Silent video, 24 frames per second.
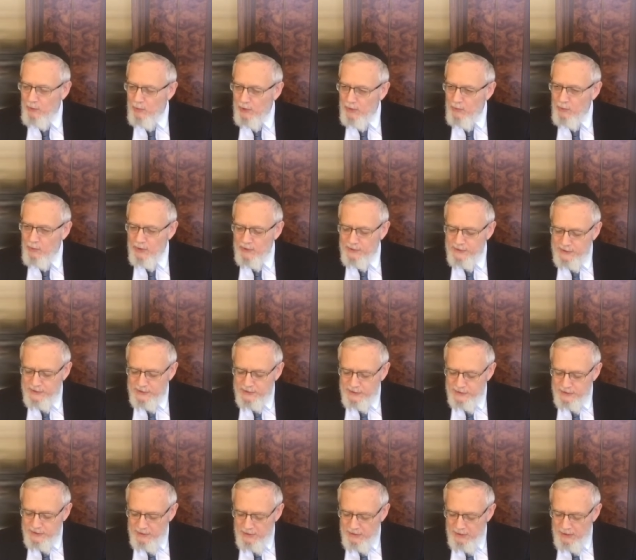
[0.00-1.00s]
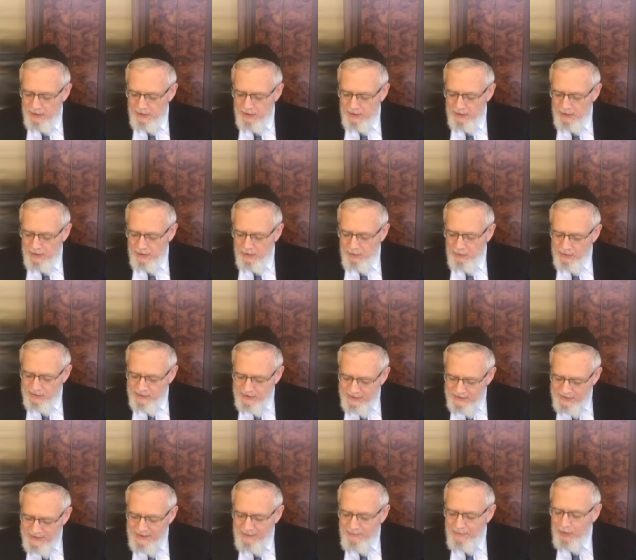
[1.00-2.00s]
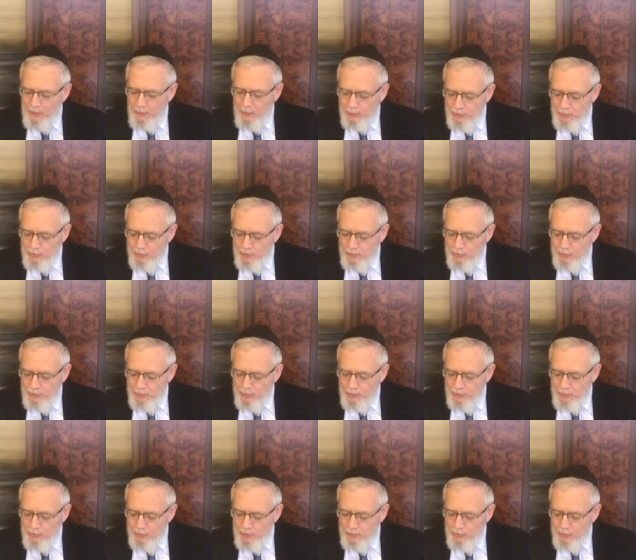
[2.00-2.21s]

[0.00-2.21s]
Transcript: what it was, because it's something